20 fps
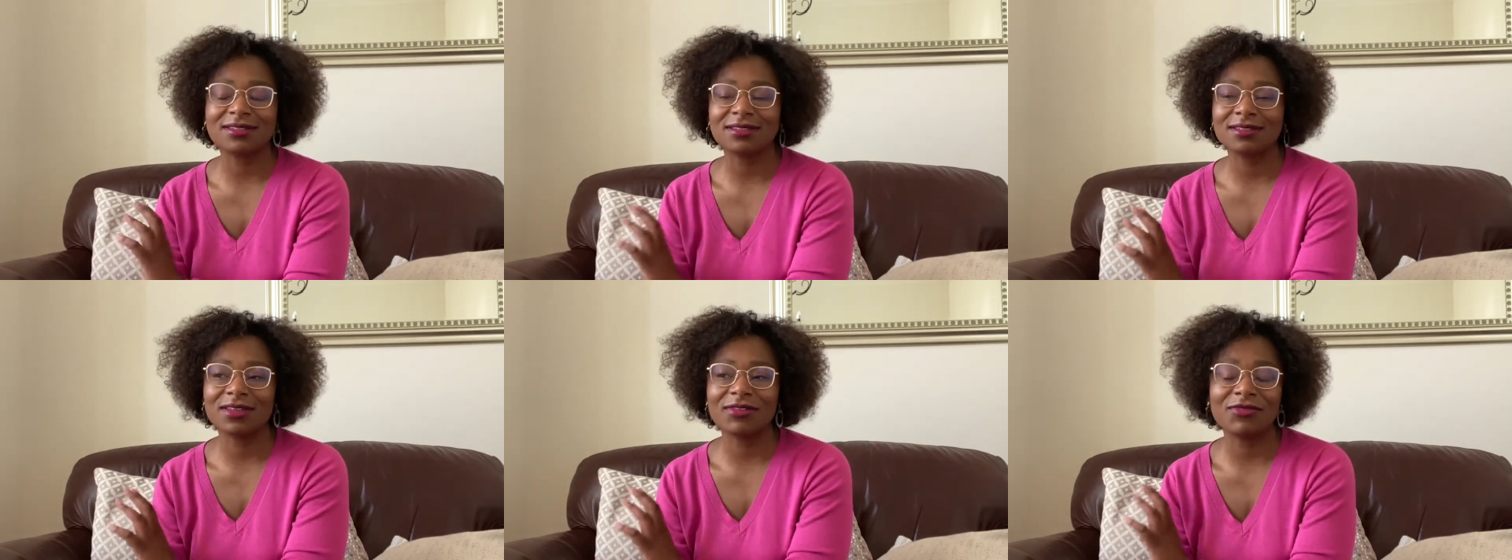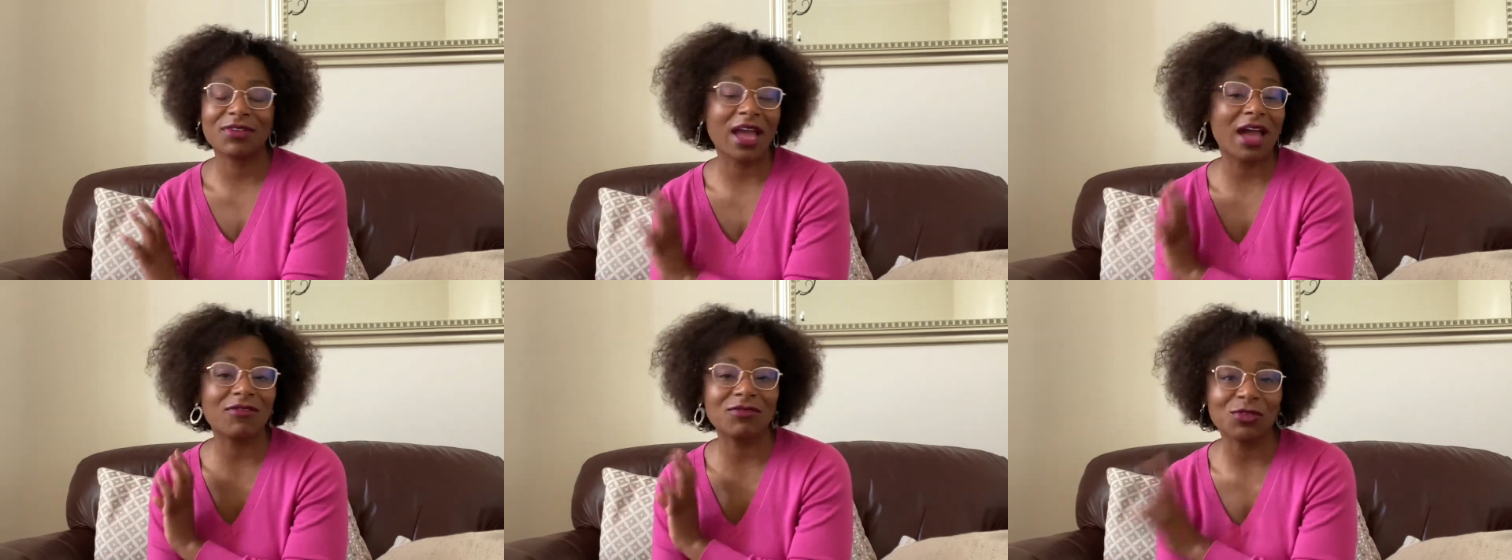if you
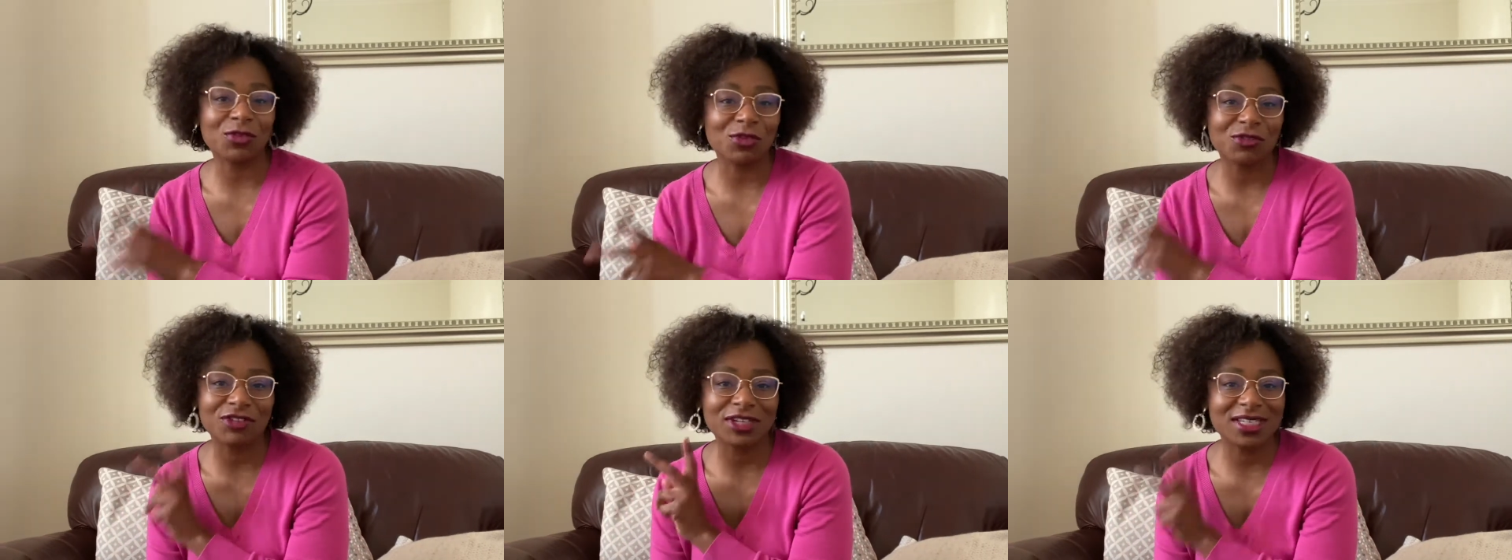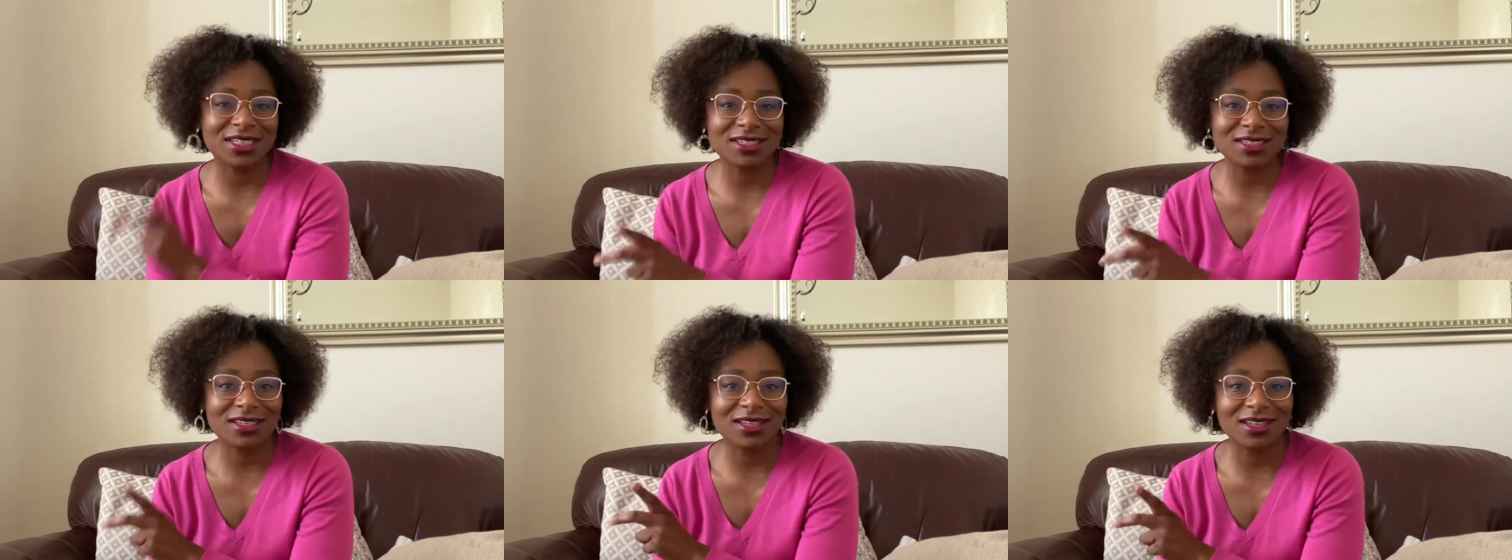haven't already
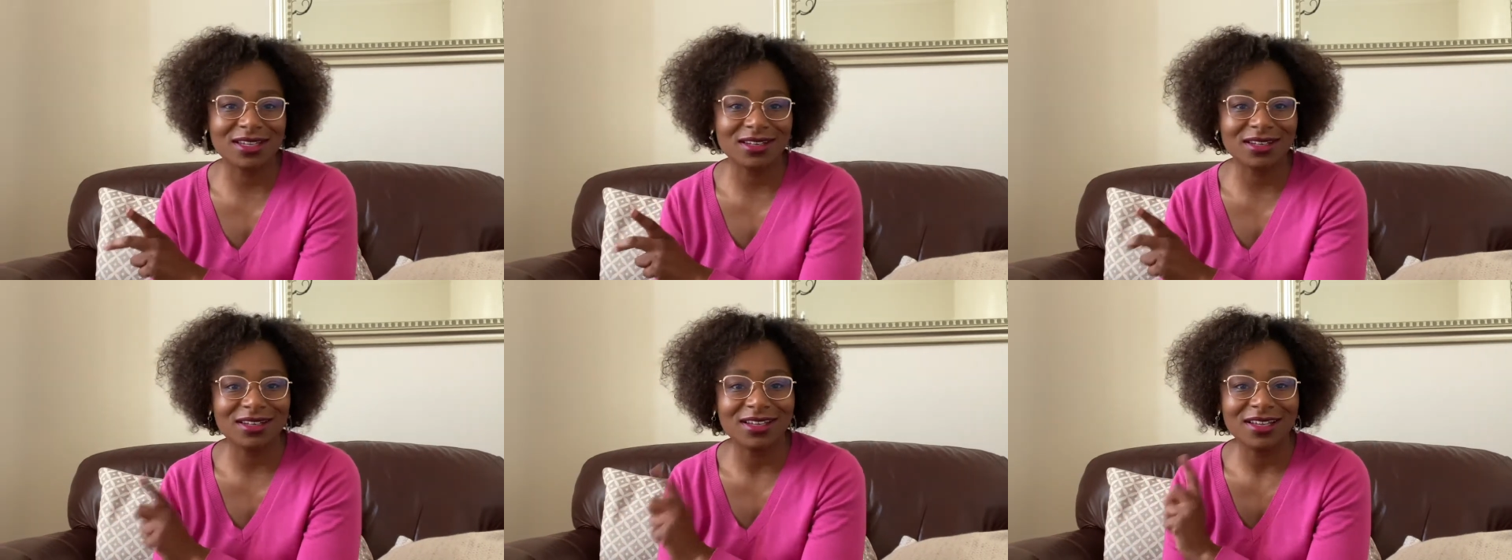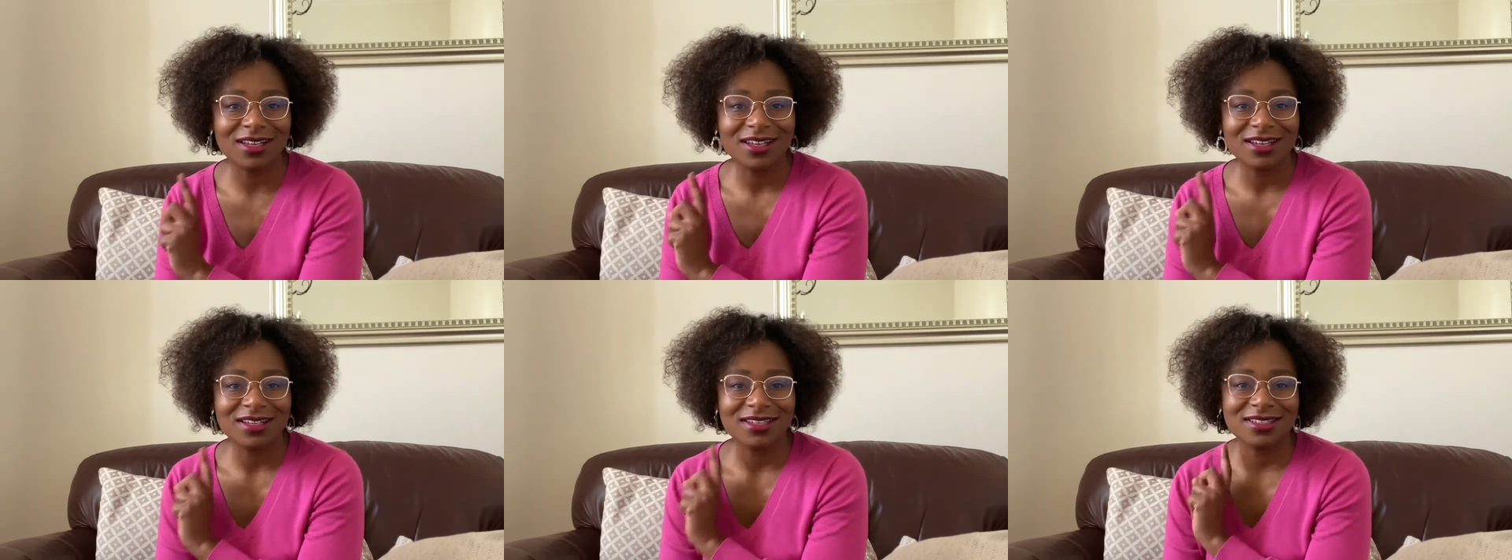seen
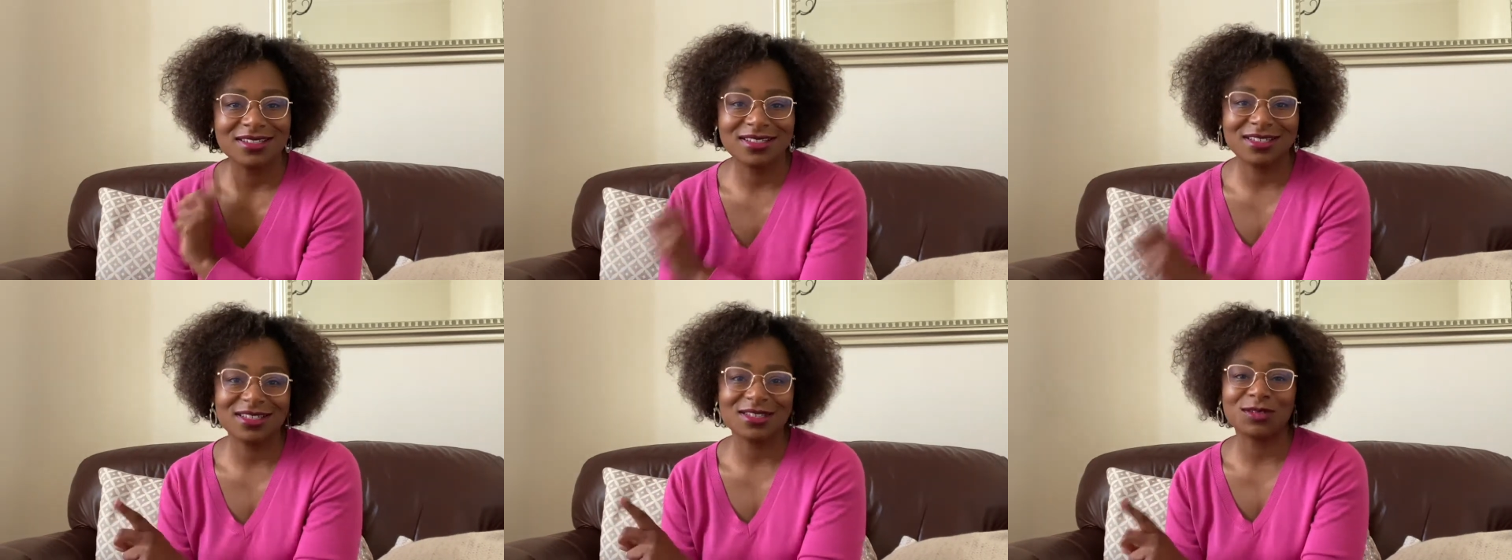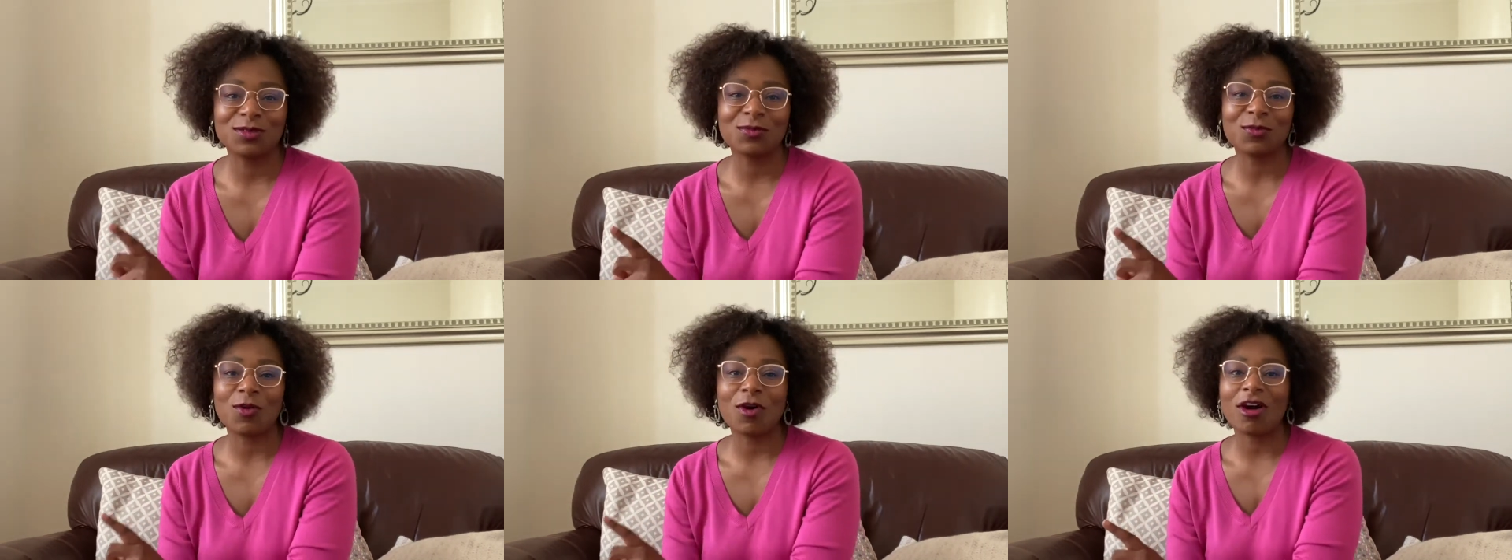
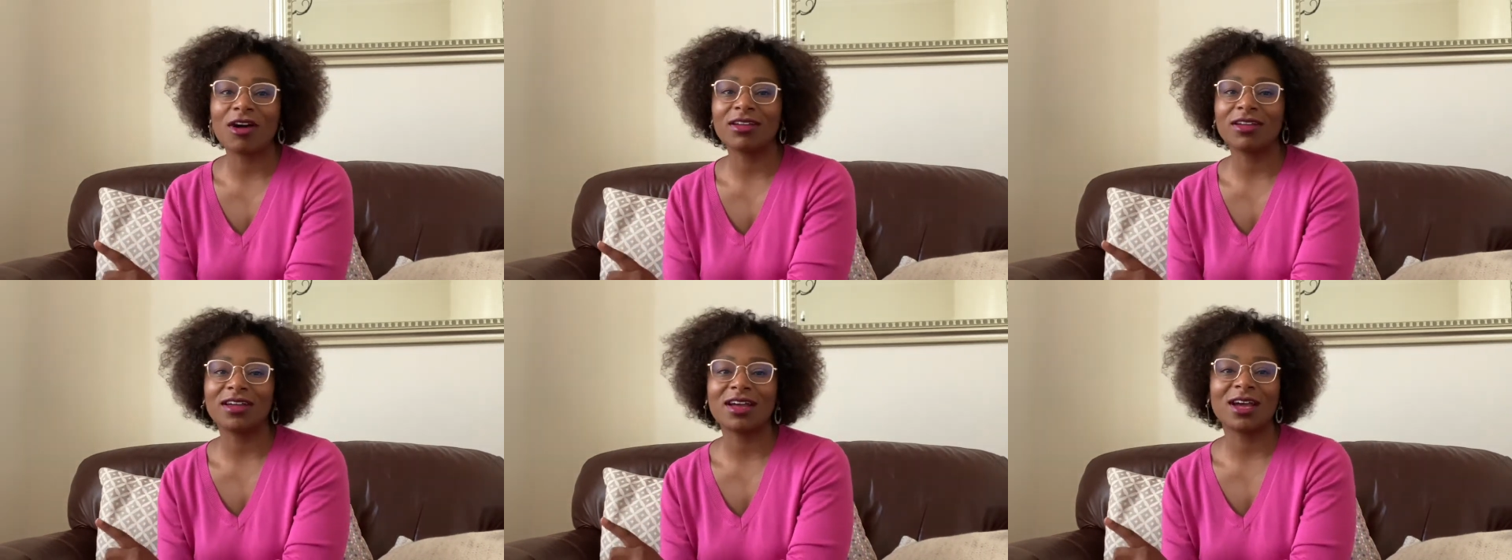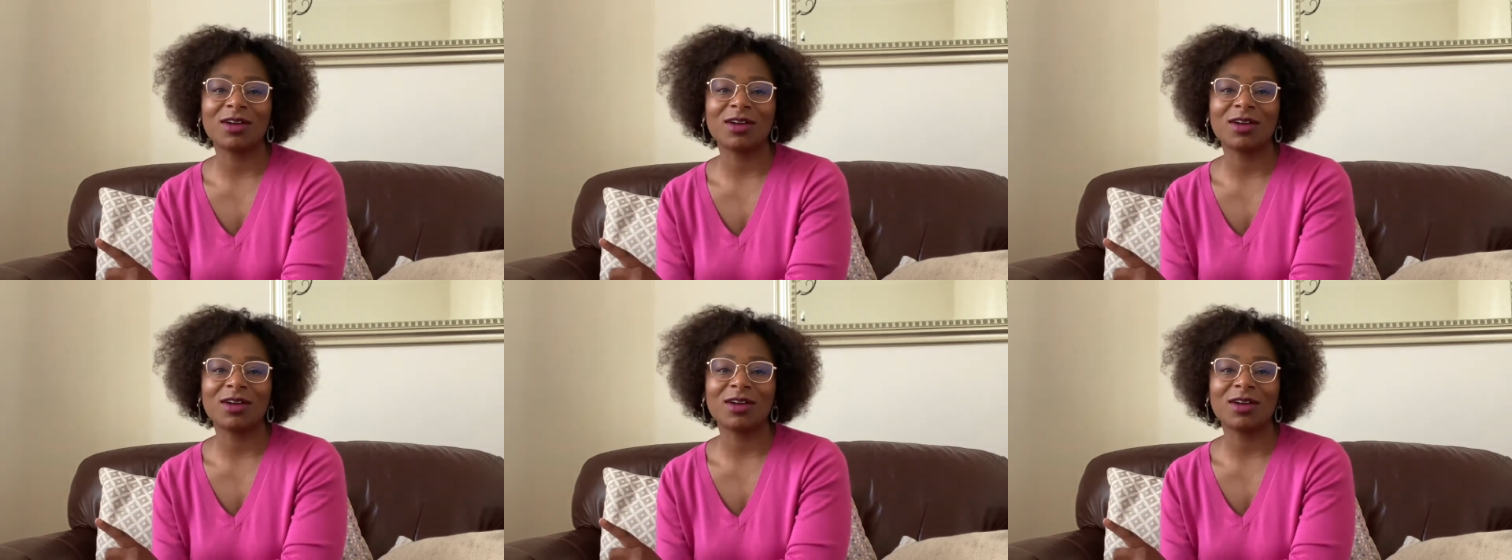season 1, I